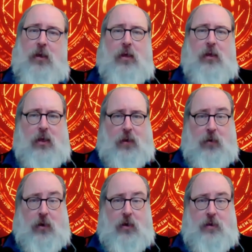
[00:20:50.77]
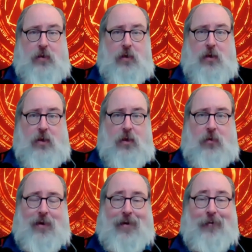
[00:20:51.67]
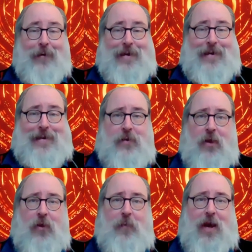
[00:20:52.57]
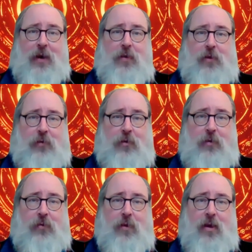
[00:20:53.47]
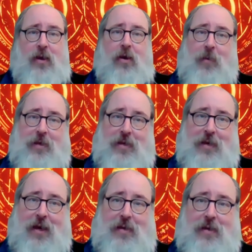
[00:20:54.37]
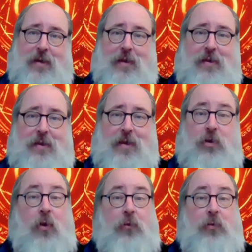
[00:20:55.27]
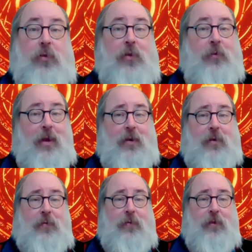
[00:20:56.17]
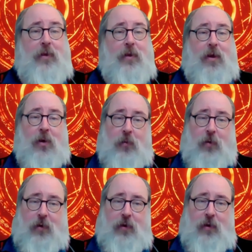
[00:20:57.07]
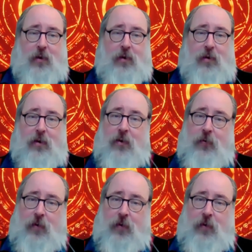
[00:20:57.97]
Likewise, you cannot reason yourself back to the truth from a stance that says all truth is relative and all reasoning is vain.